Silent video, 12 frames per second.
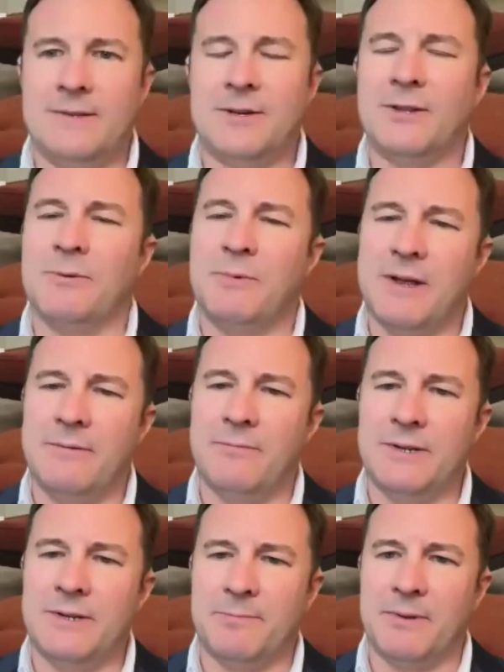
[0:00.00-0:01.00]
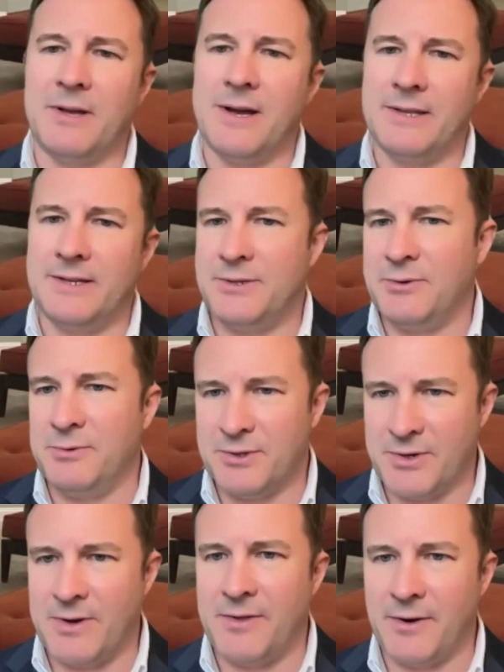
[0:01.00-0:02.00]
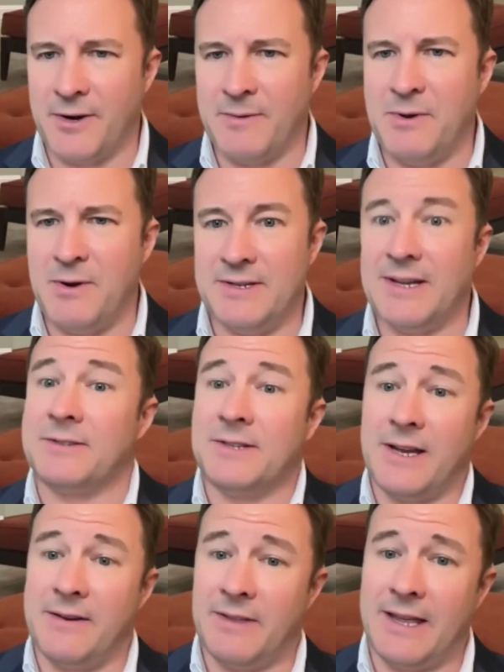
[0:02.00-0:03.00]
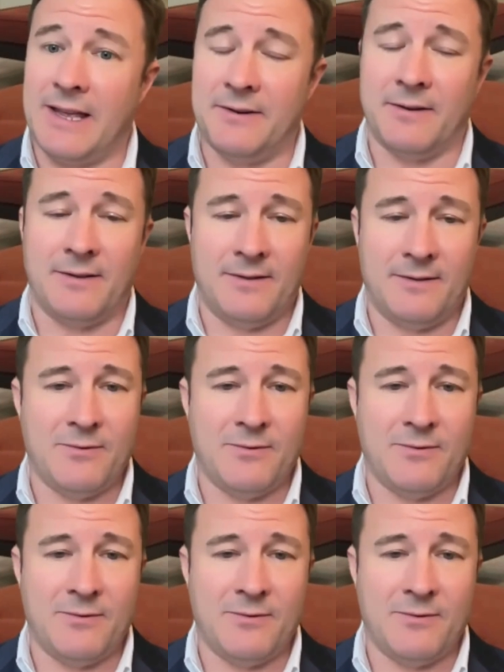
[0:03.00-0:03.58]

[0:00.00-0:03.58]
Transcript: certainly we supply these tools to other communities outside of the Kendal